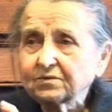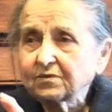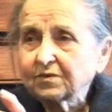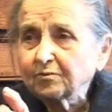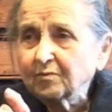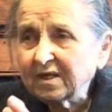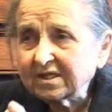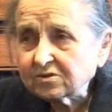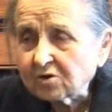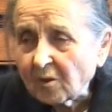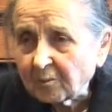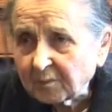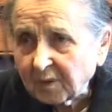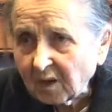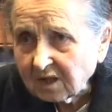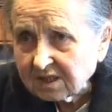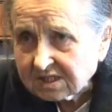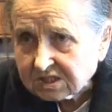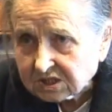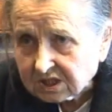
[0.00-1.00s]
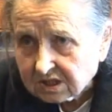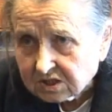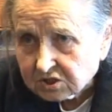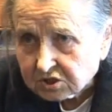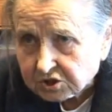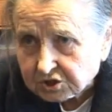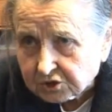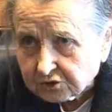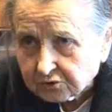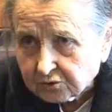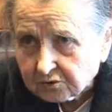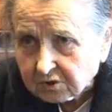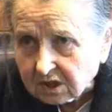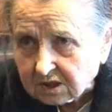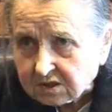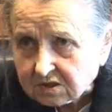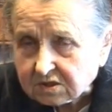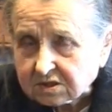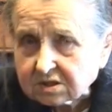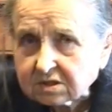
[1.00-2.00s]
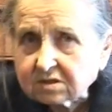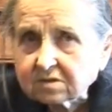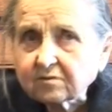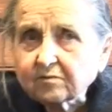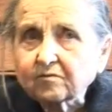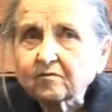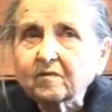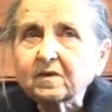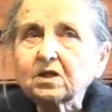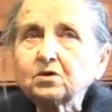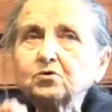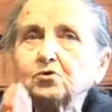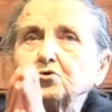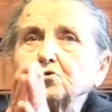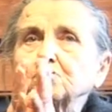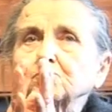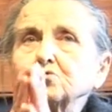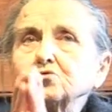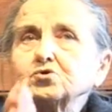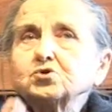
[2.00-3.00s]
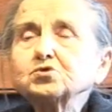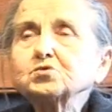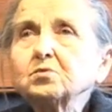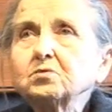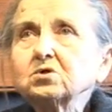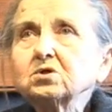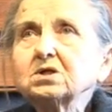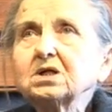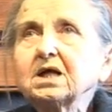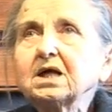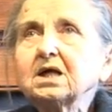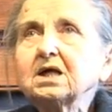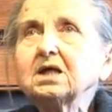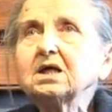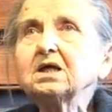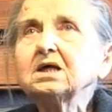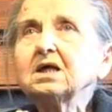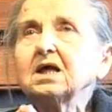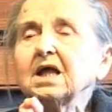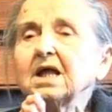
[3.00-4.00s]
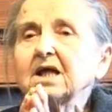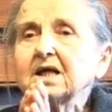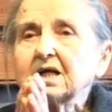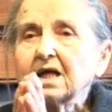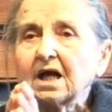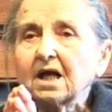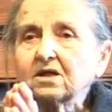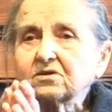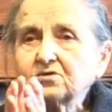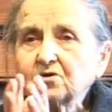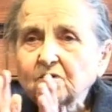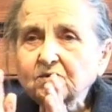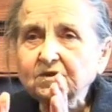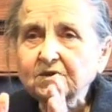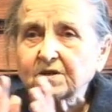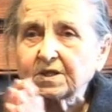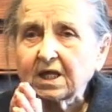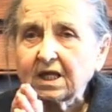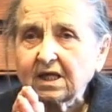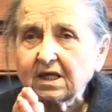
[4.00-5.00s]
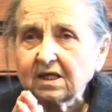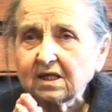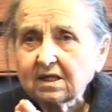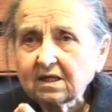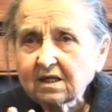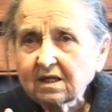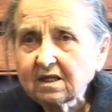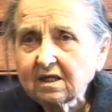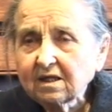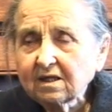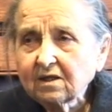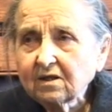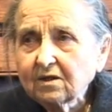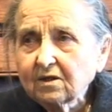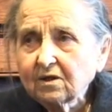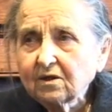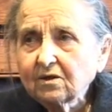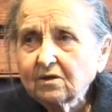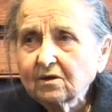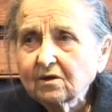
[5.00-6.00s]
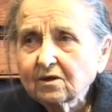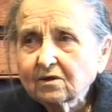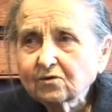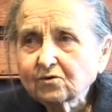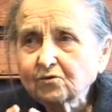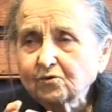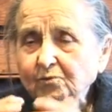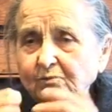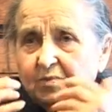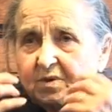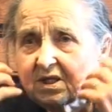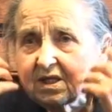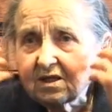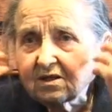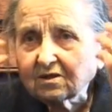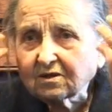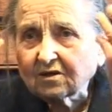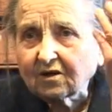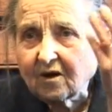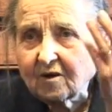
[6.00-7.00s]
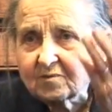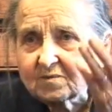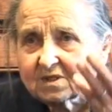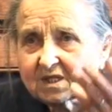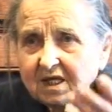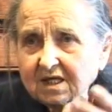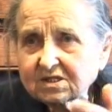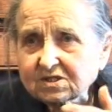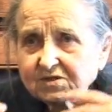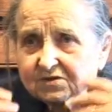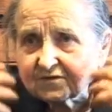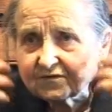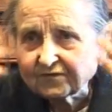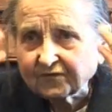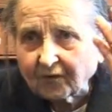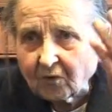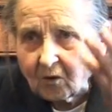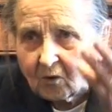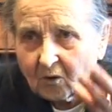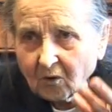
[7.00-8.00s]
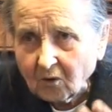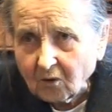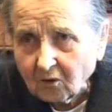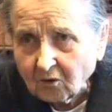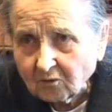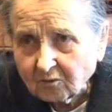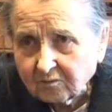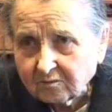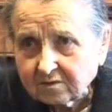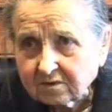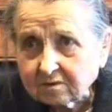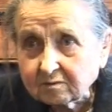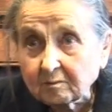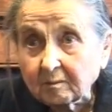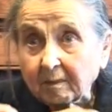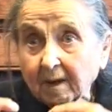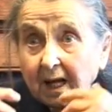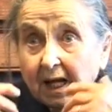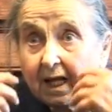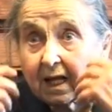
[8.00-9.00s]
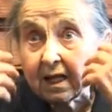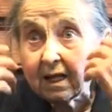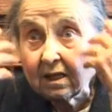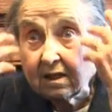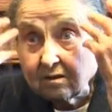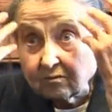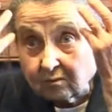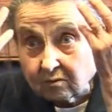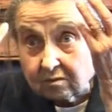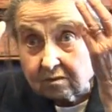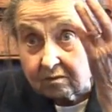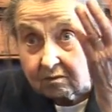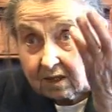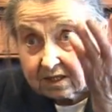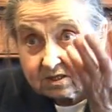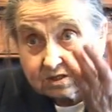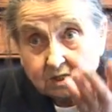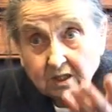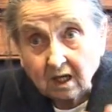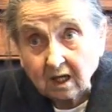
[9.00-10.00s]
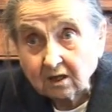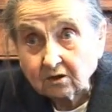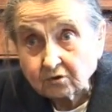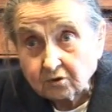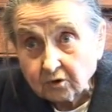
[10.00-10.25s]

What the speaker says: metropolitan students usually are not there to become transformed by what they are